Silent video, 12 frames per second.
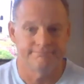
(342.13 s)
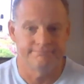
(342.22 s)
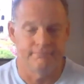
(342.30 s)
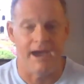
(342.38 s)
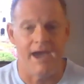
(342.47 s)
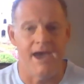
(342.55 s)

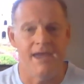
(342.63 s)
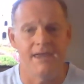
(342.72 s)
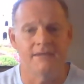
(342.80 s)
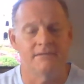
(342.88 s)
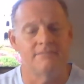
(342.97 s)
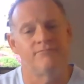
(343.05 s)

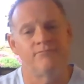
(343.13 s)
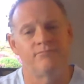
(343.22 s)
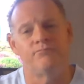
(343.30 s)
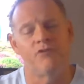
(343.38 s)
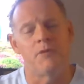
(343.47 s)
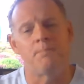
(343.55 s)
My
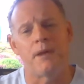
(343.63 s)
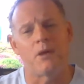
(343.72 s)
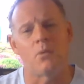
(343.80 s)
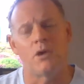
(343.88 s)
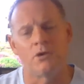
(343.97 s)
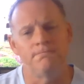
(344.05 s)
free pick
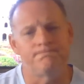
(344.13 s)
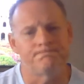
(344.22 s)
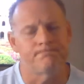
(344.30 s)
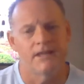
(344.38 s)
winner.